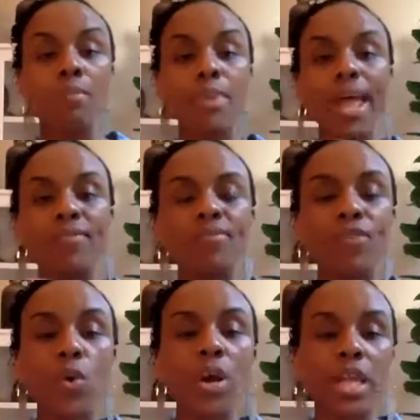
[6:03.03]
but at
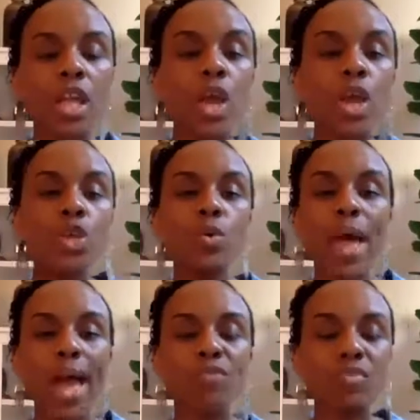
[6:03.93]
40, you
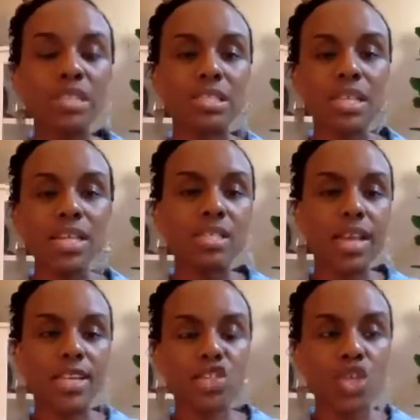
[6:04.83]
have receipts
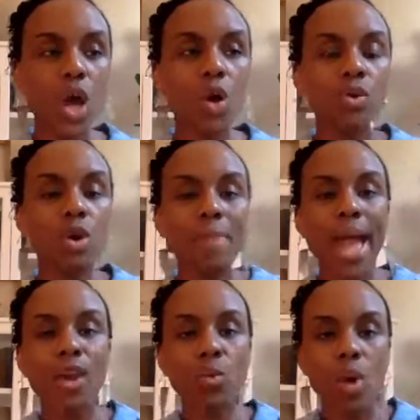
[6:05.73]
that show no
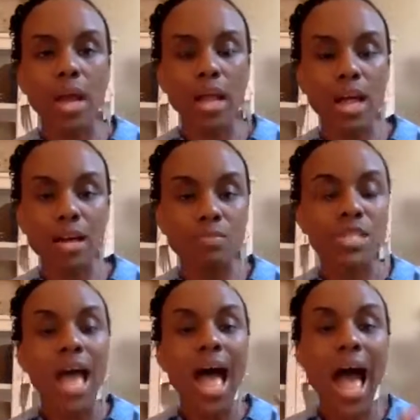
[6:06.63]
matter what
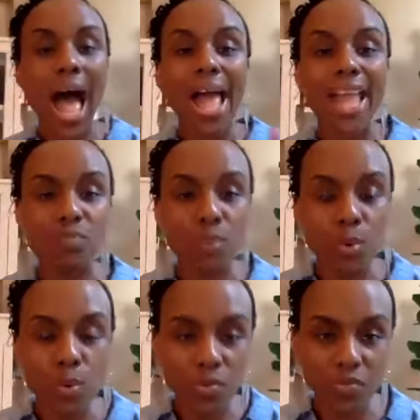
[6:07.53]
comes, I have
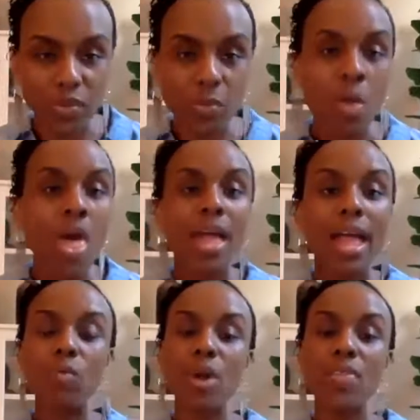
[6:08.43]
pulled through.
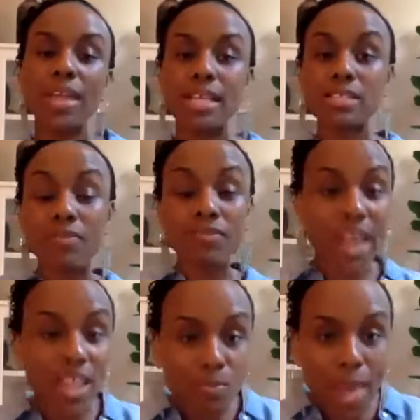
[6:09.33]
And whether it's a
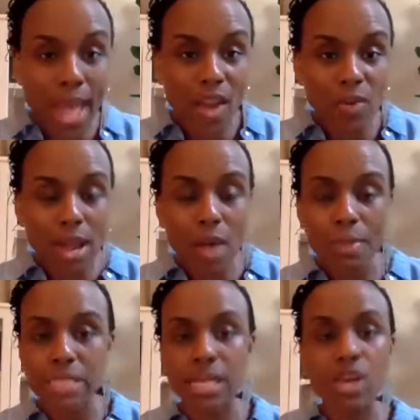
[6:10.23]
faith background,
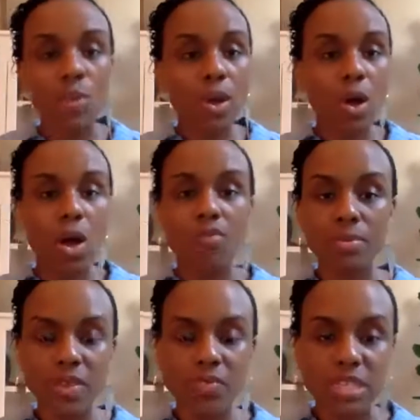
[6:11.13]
because I know we all come
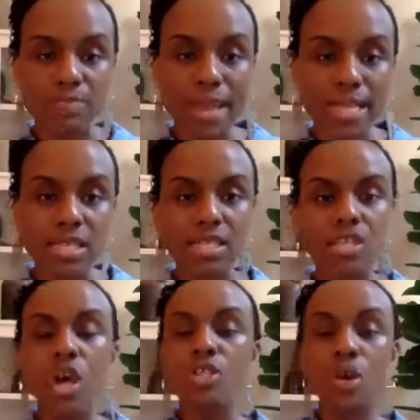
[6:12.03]
from different spaces.
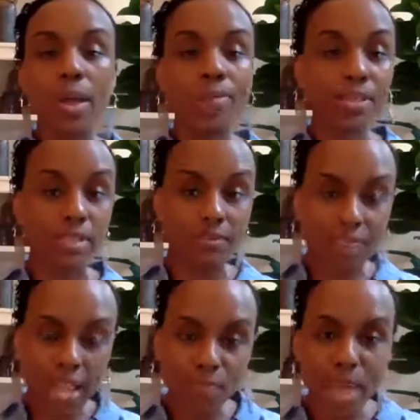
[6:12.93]
So if it's a
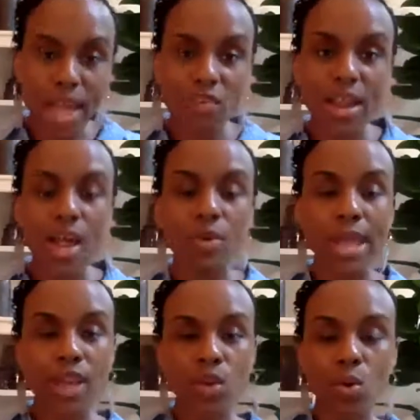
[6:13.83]
faith background
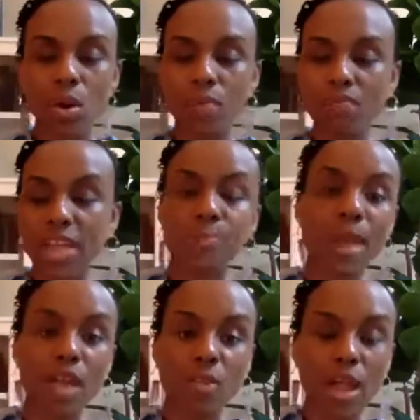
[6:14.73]
and your faith
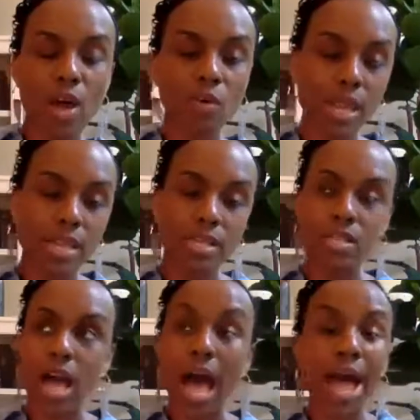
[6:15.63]
background is
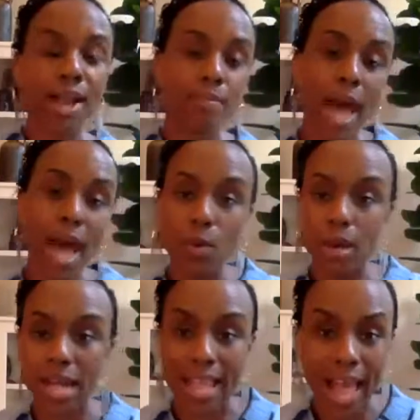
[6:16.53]
a higher power,
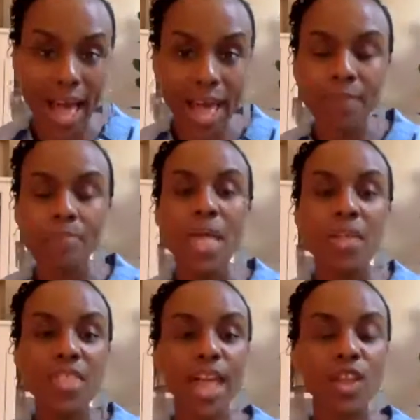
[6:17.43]
a God,
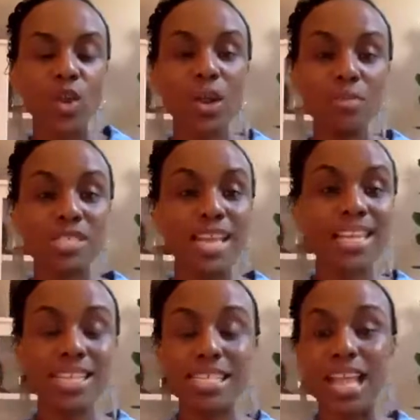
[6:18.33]
that you're able to say,
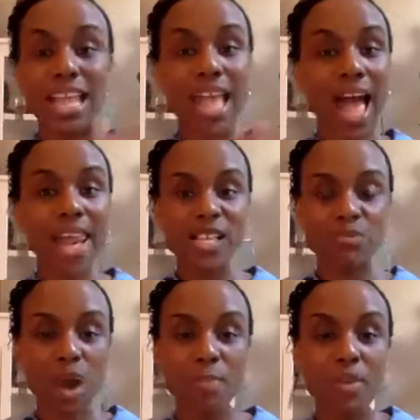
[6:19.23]
listen, God has
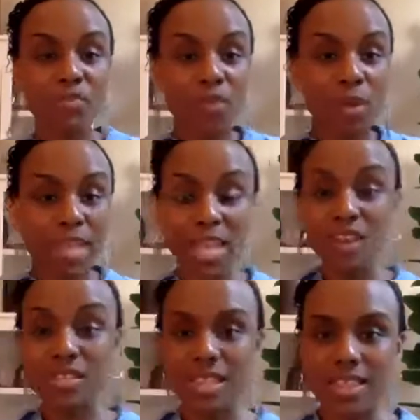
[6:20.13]
brought me from
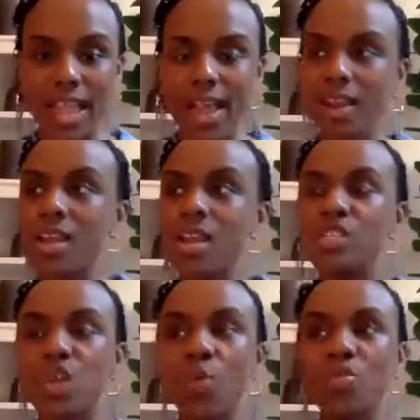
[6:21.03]
here to there.
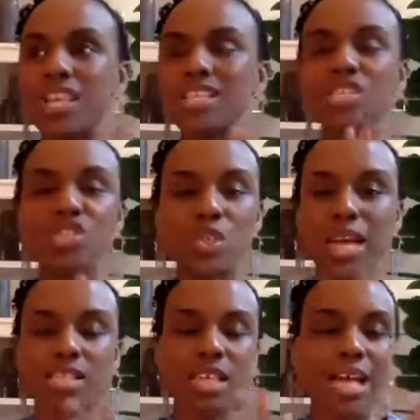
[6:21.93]
So this is
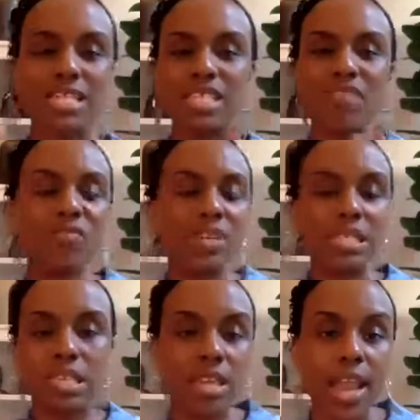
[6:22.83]
just a different
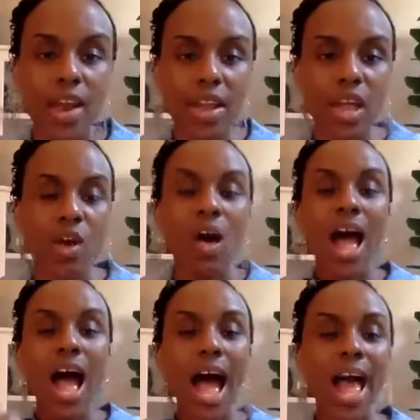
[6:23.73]
scenario.
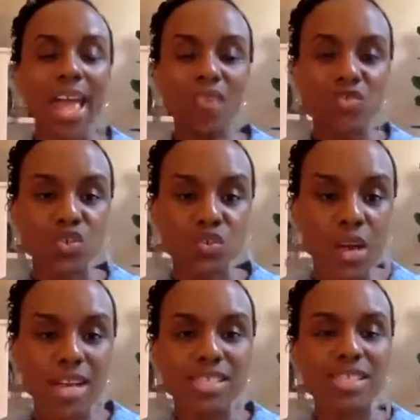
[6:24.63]
I have
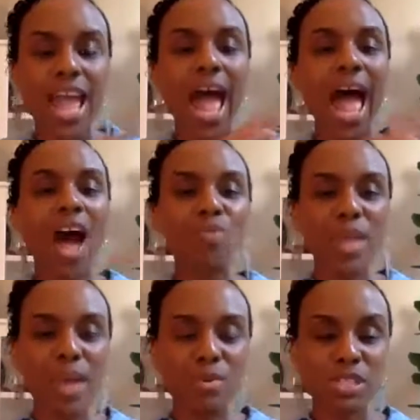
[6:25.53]
trust that I'll be
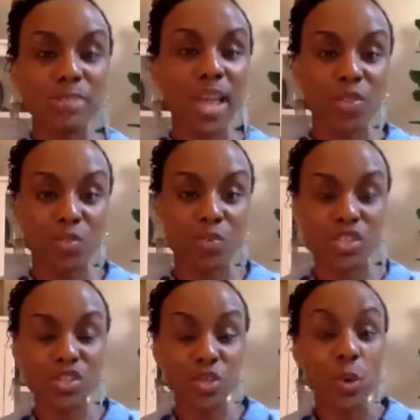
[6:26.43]
able to make it through
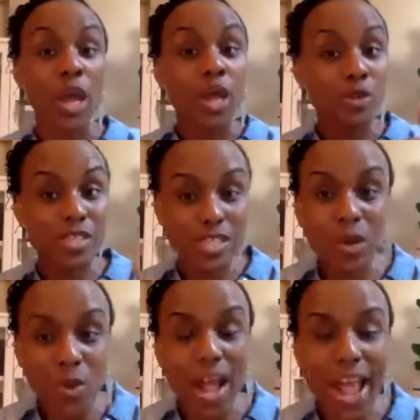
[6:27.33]
this too. You still
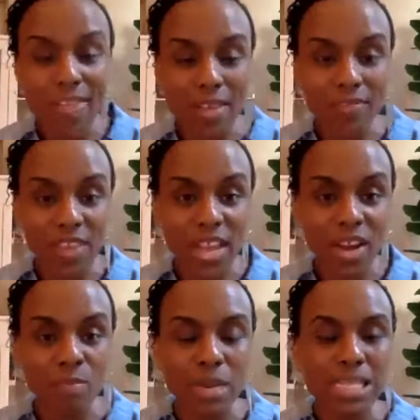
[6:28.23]
gonna have that
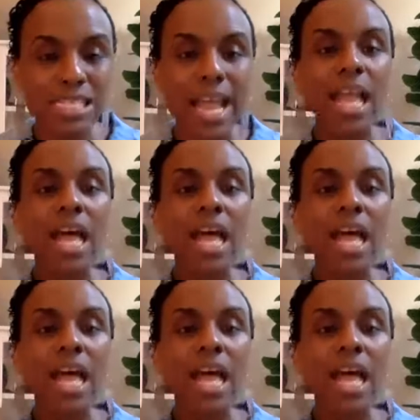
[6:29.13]
fear, but it's like,